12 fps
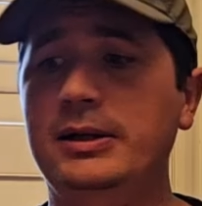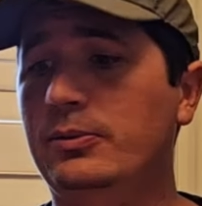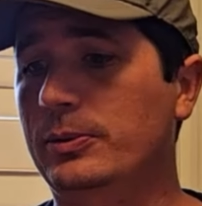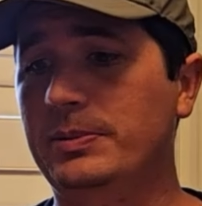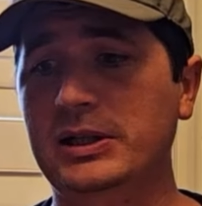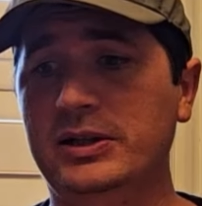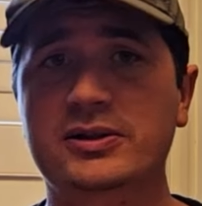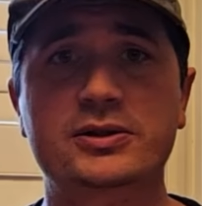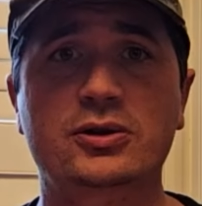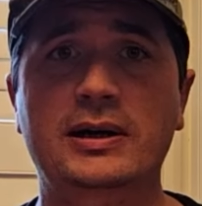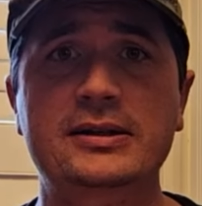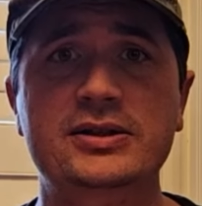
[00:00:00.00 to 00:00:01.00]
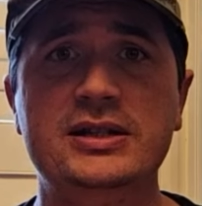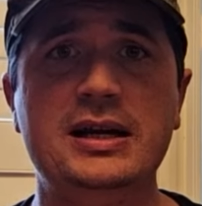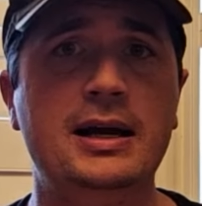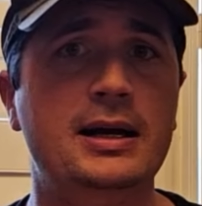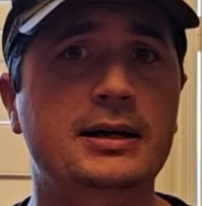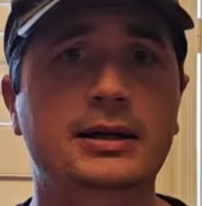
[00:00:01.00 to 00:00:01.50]
It would be a good trail
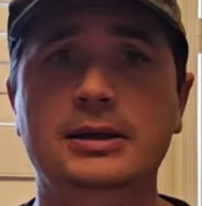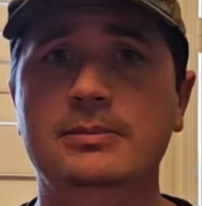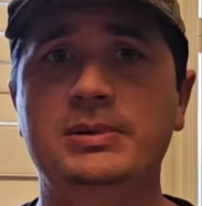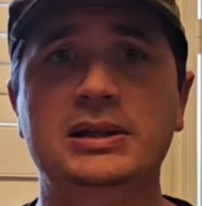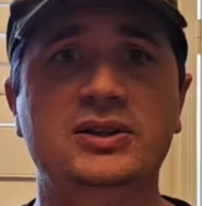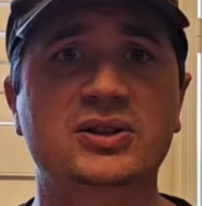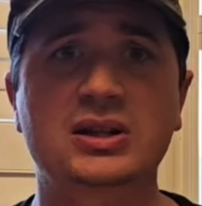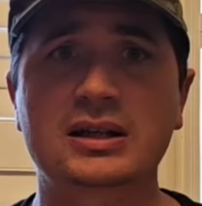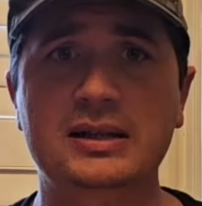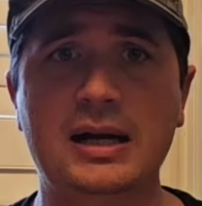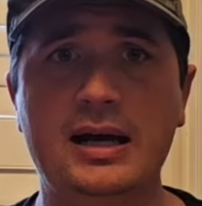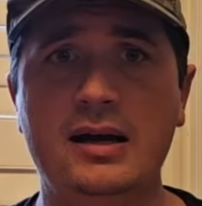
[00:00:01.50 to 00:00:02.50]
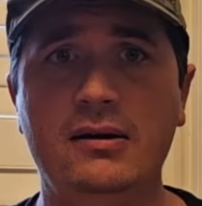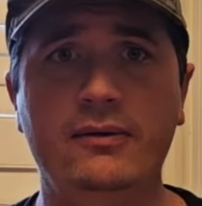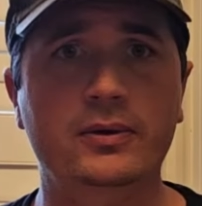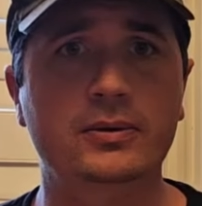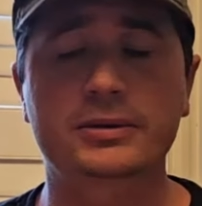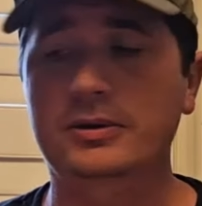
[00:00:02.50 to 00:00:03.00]
snack. It'd be a good thing to have
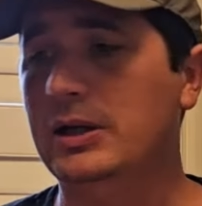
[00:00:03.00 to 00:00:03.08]
on your